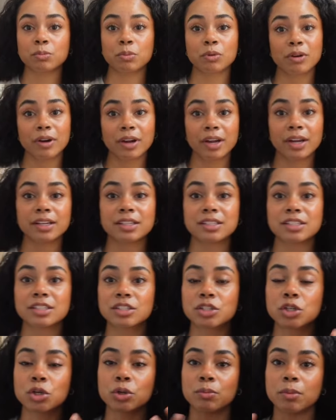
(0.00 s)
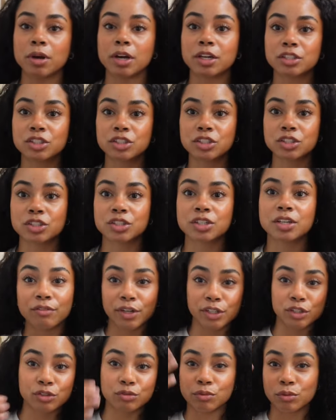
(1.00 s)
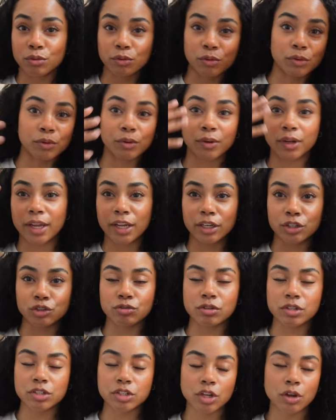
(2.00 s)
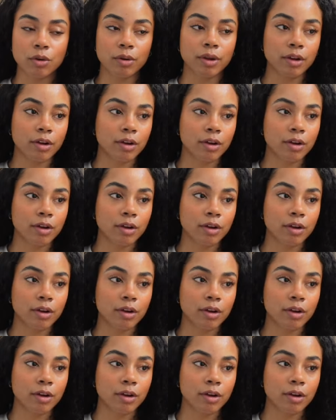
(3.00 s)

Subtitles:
print, too much visual interest going